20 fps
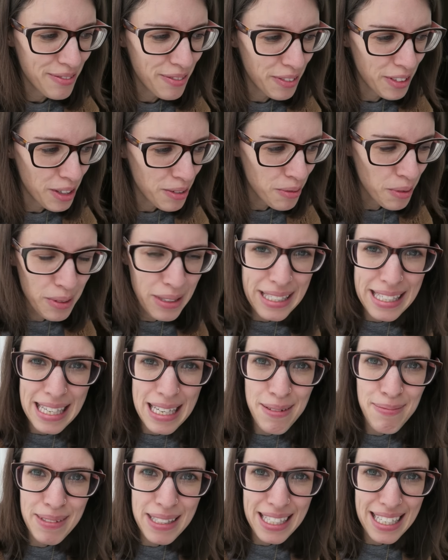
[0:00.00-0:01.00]
you won't oh,
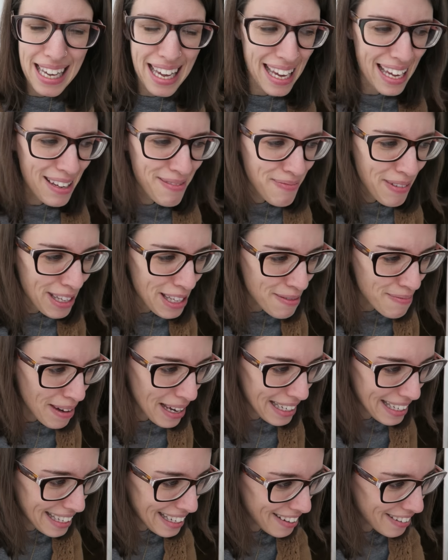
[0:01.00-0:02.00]
see him no. today, but oh. you
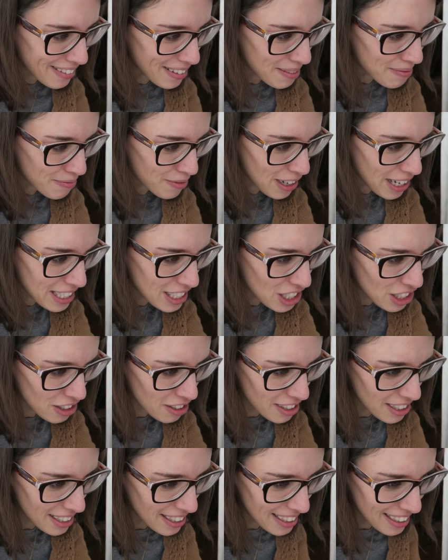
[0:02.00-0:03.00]
might hear him. Right,
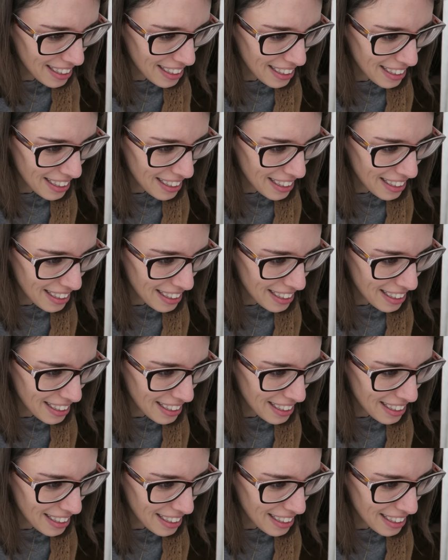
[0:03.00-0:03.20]
Jude?